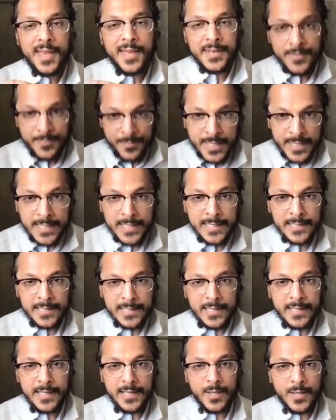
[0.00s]
And
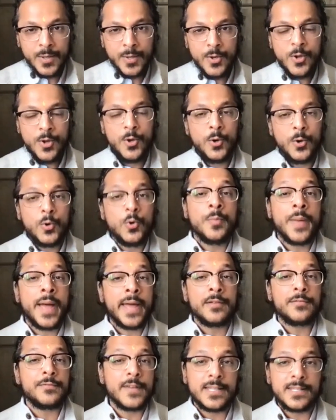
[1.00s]
immediately, who
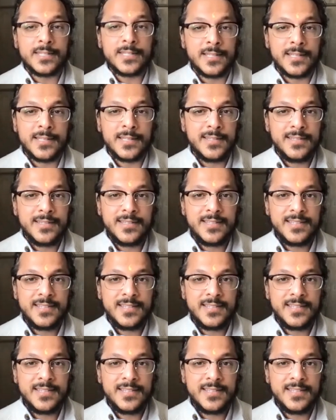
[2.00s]
manifested?